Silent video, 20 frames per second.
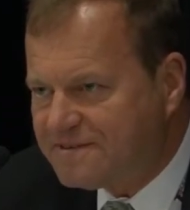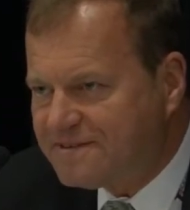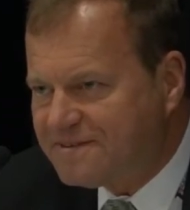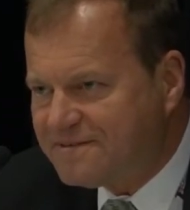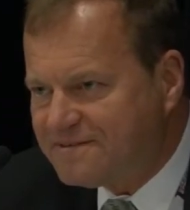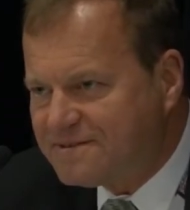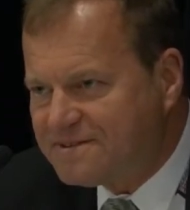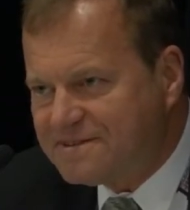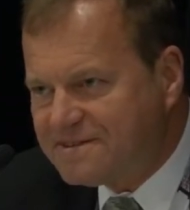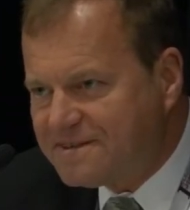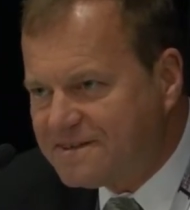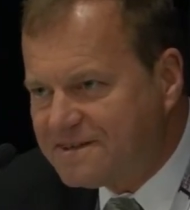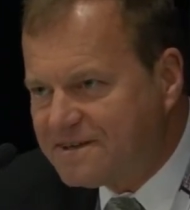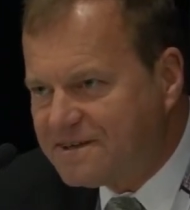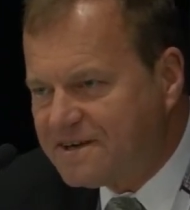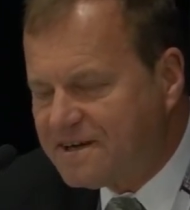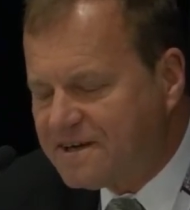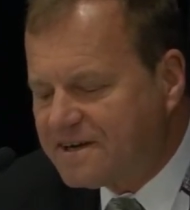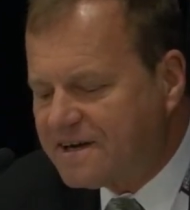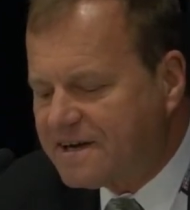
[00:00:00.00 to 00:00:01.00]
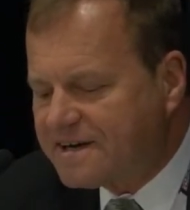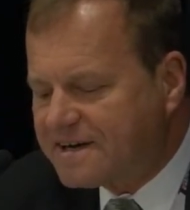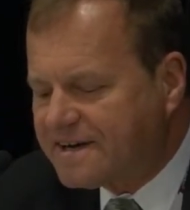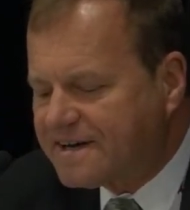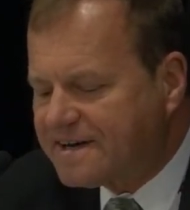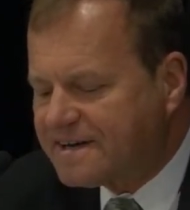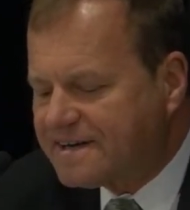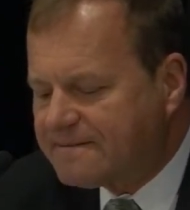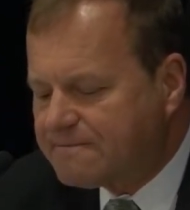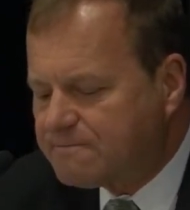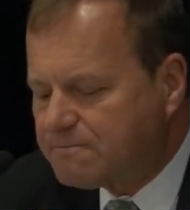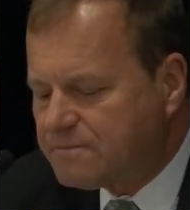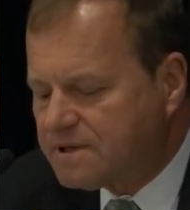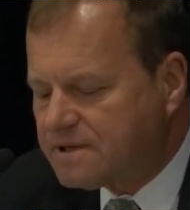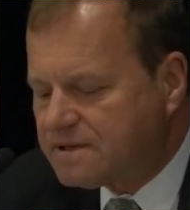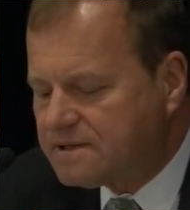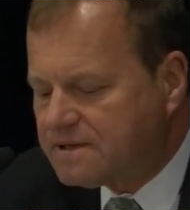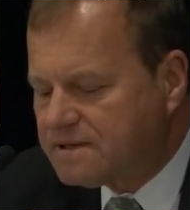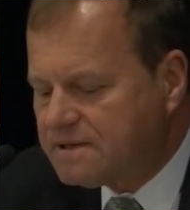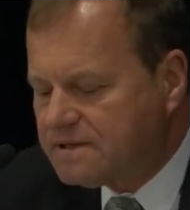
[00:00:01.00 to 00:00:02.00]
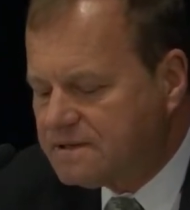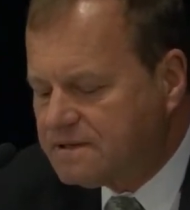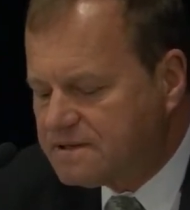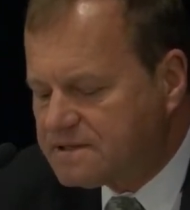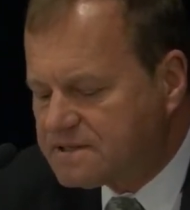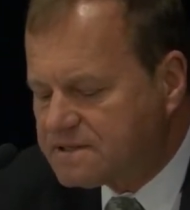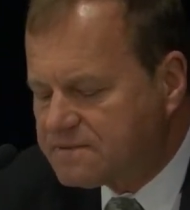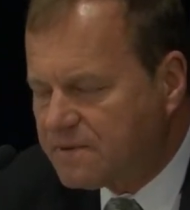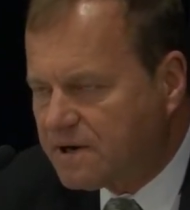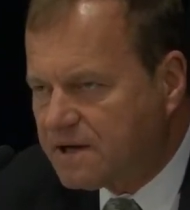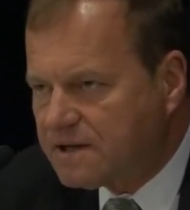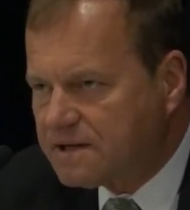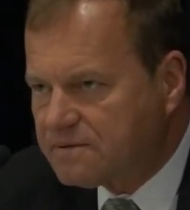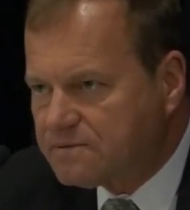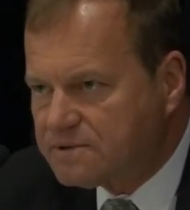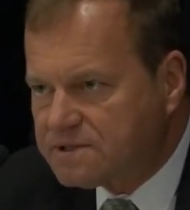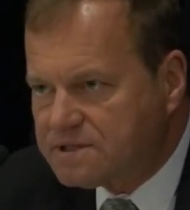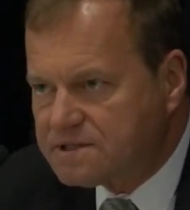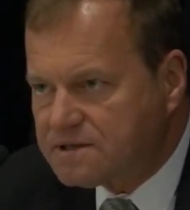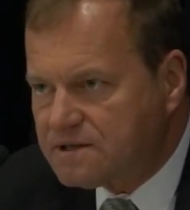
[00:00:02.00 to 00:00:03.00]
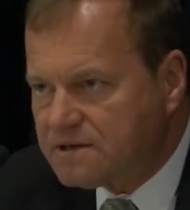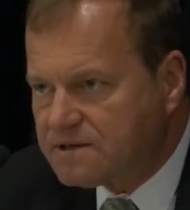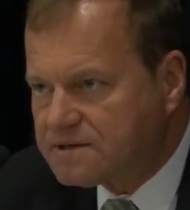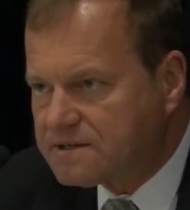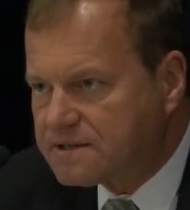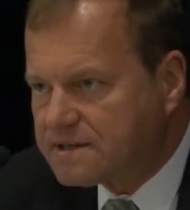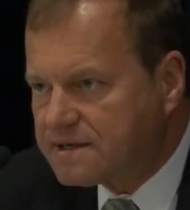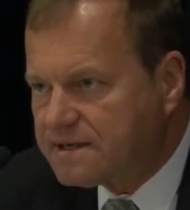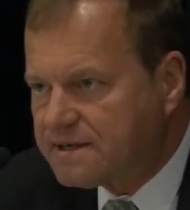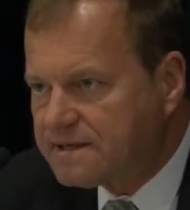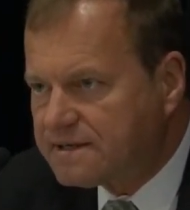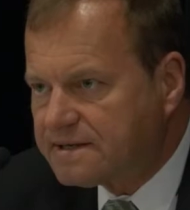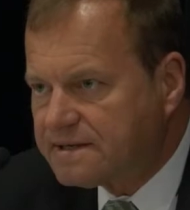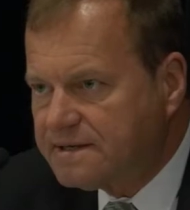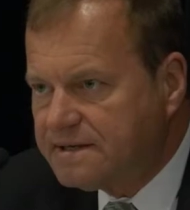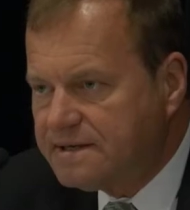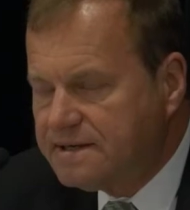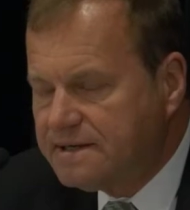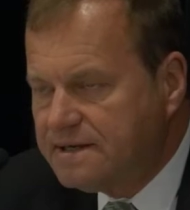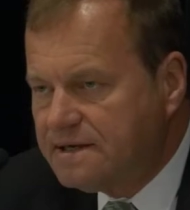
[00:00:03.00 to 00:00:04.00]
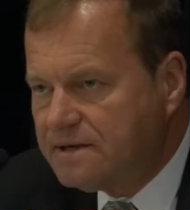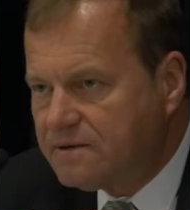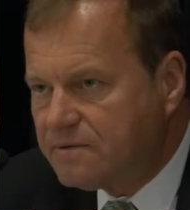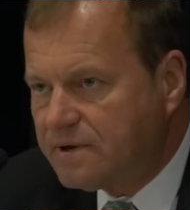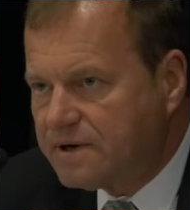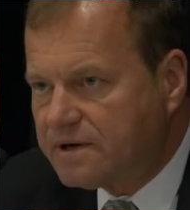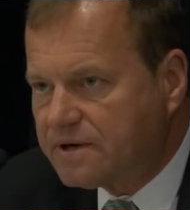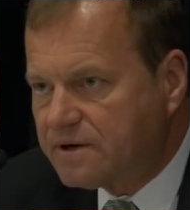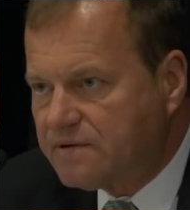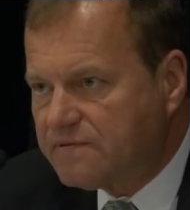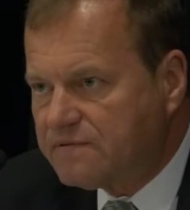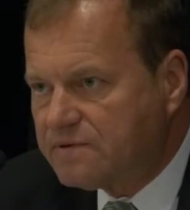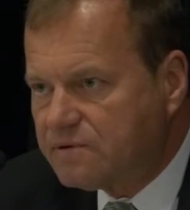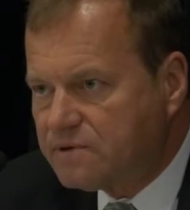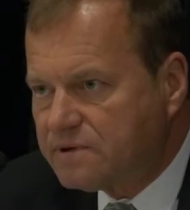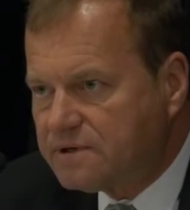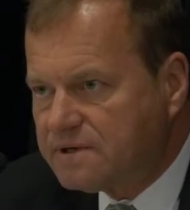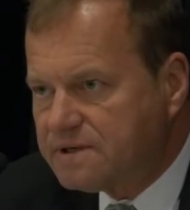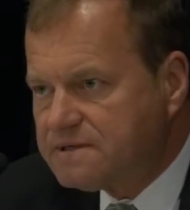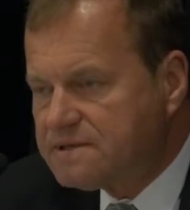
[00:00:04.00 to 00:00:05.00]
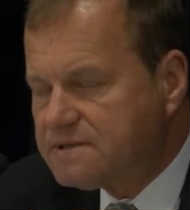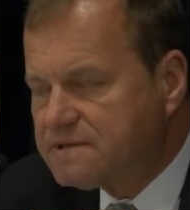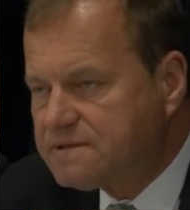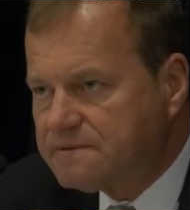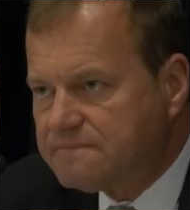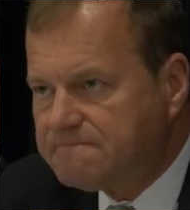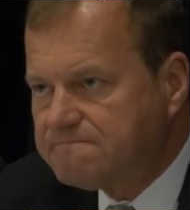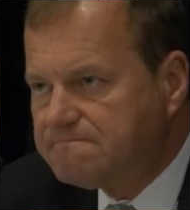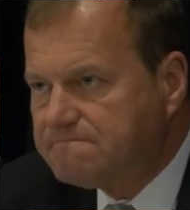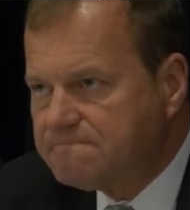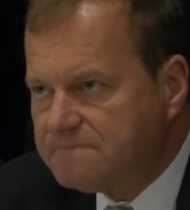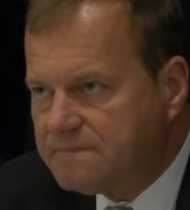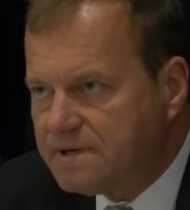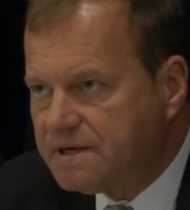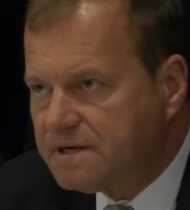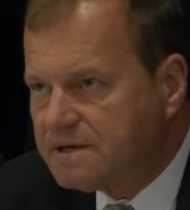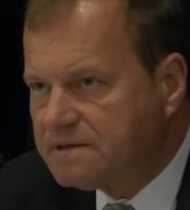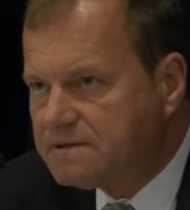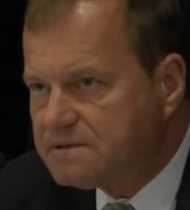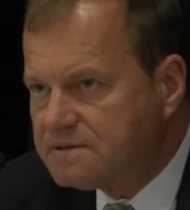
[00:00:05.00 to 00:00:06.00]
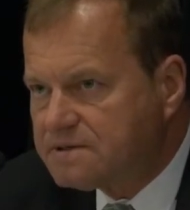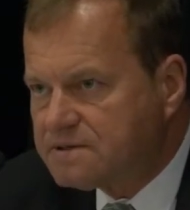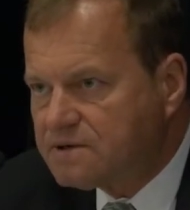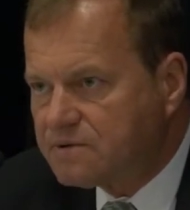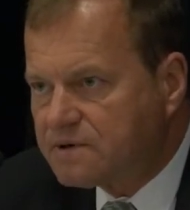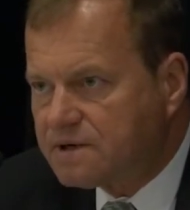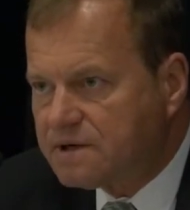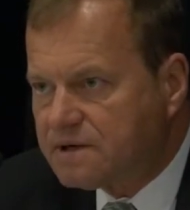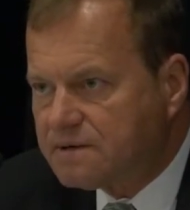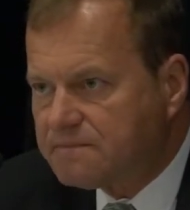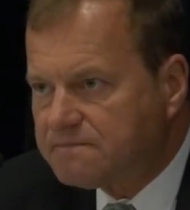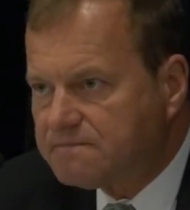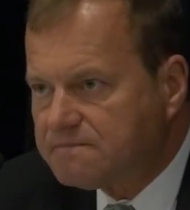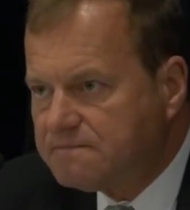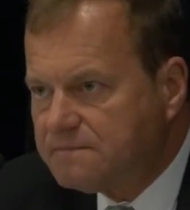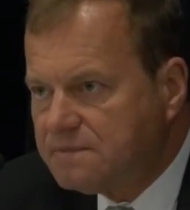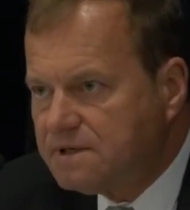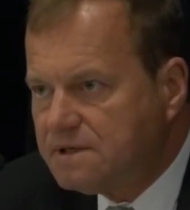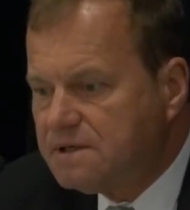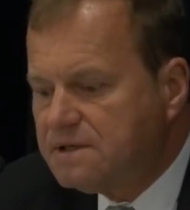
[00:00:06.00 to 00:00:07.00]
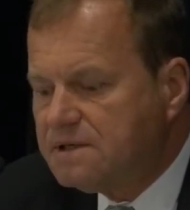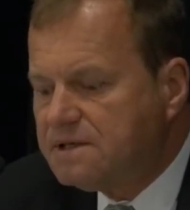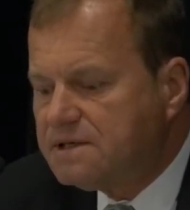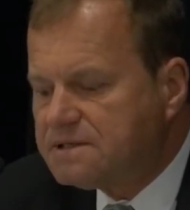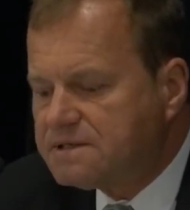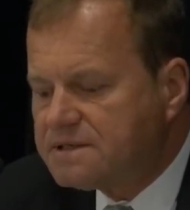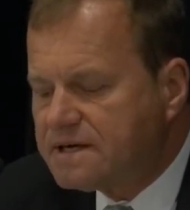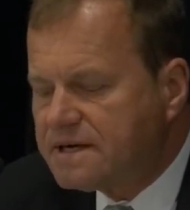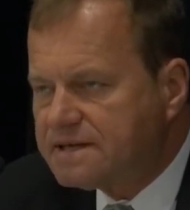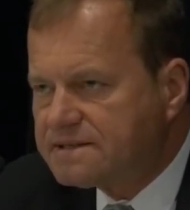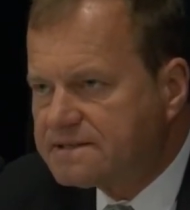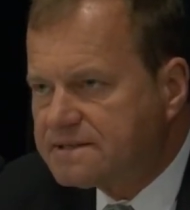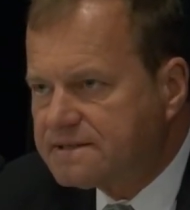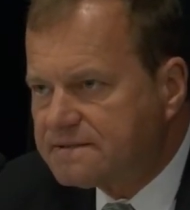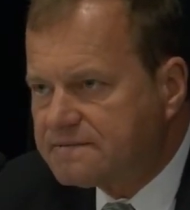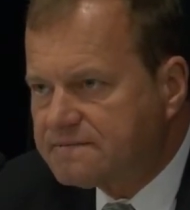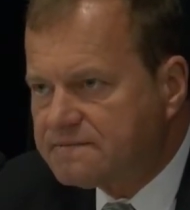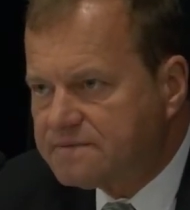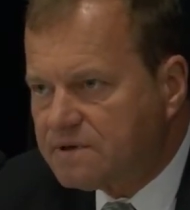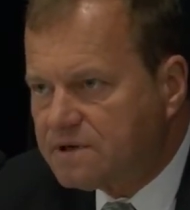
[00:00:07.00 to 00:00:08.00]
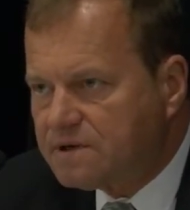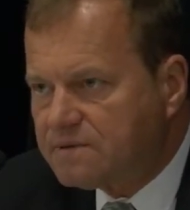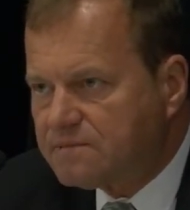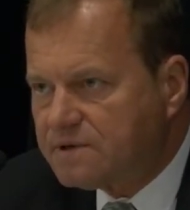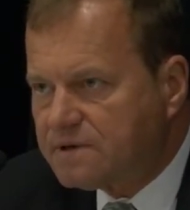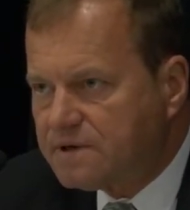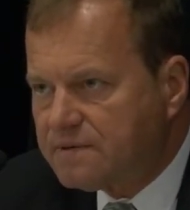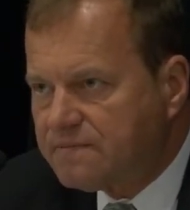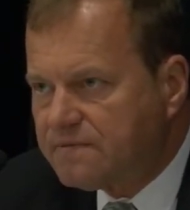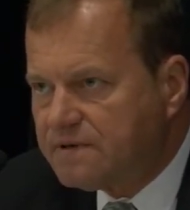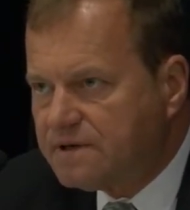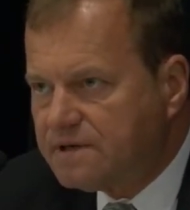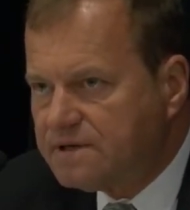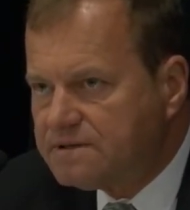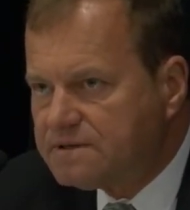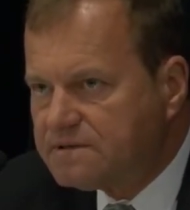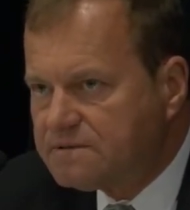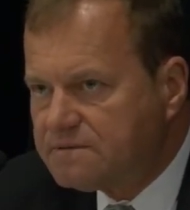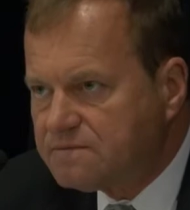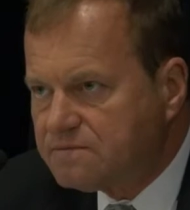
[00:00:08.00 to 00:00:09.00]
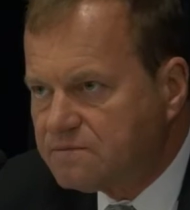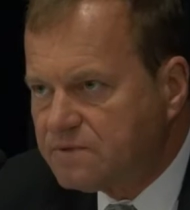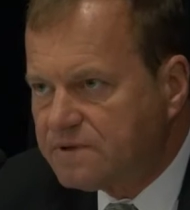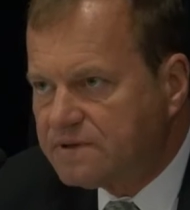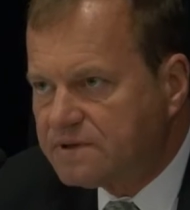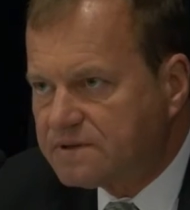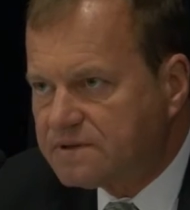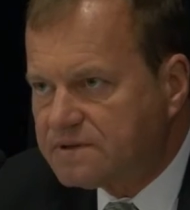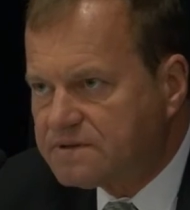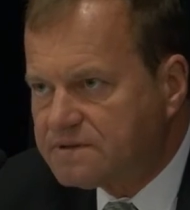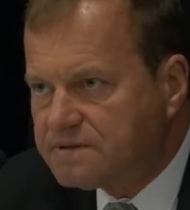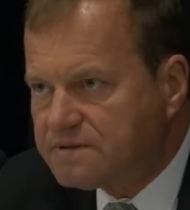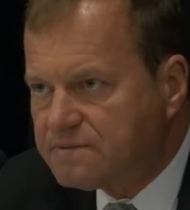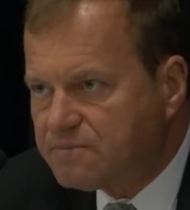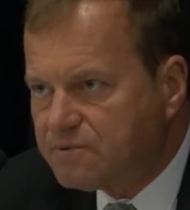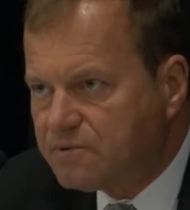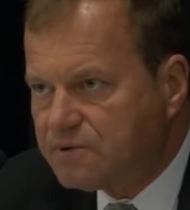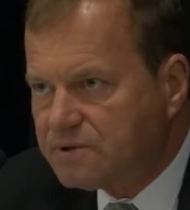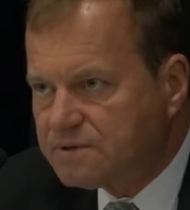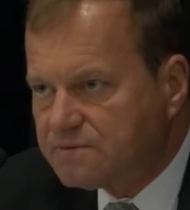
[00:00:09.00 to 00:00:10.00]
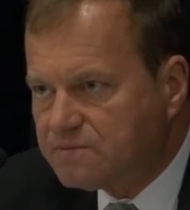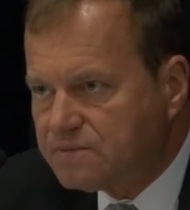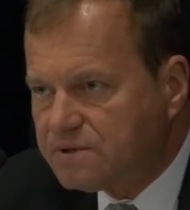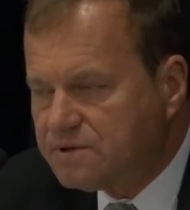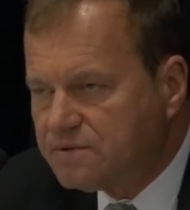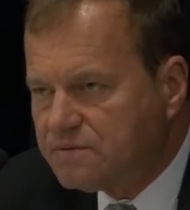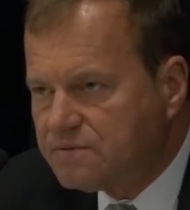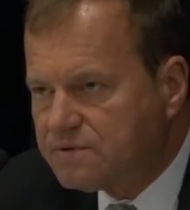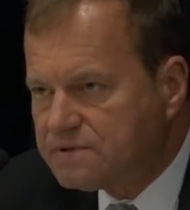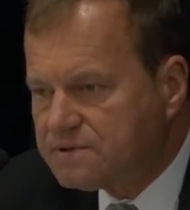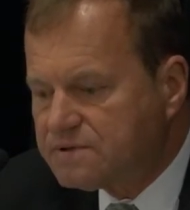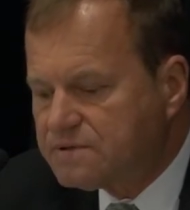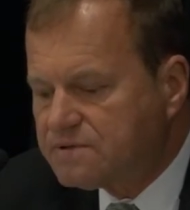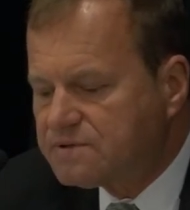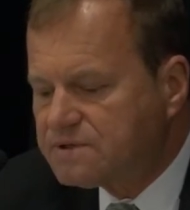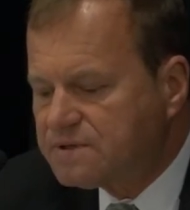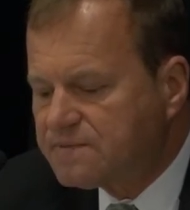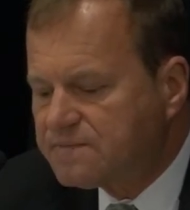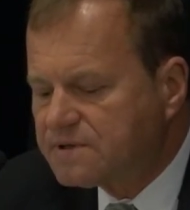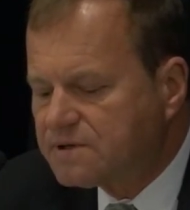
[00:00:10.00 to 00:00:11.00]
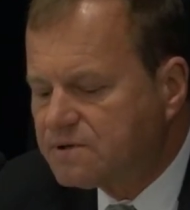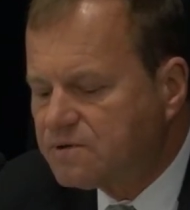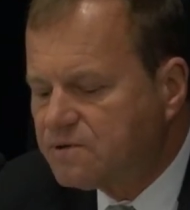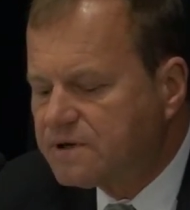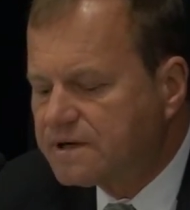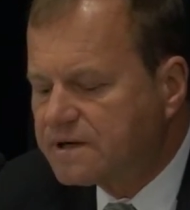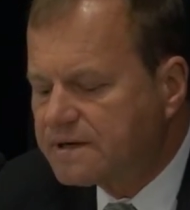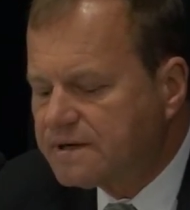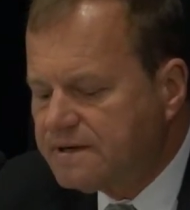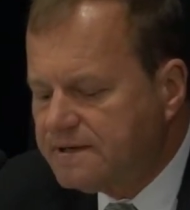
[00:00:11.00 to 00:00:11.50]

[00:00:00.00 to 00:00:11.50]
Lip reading: I said, I got it, but in Somalia, we just lost a guy running over ordnance, and SOCOM is asking to armor Humvees. We think this is important. We do something quick.